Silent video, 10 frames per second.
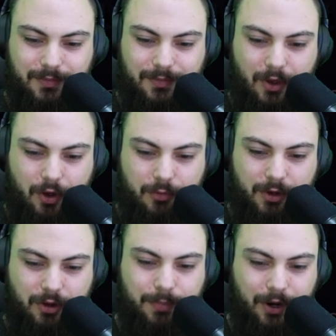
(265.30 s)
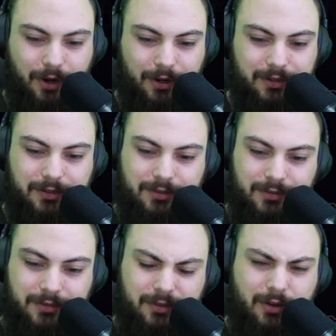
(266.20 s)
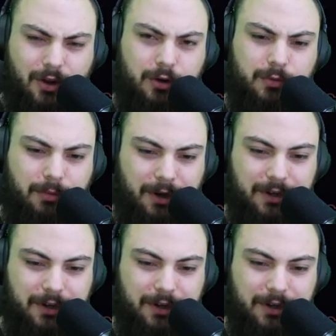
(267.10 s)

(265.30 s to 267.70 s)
hobo bard. Hobo bard?